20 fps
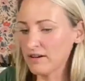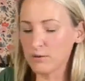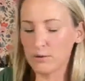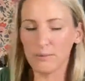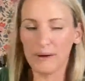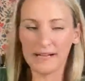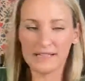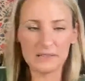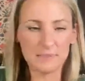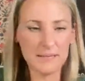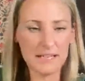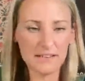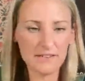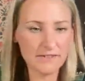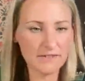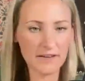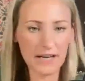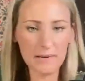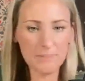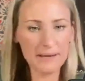It reminds me of
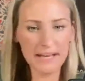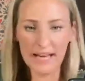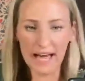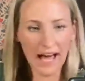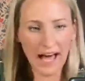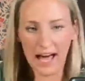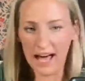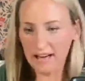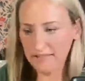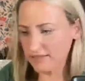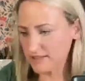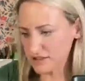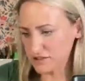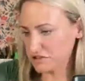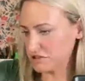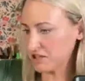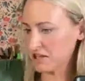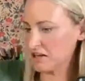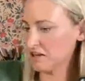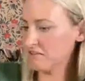a beehive. I
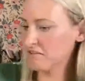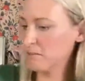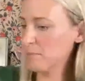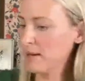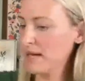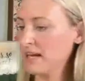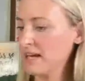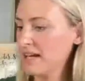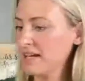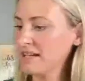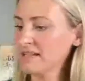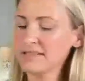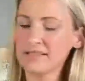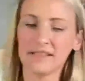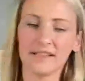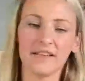just love the bees,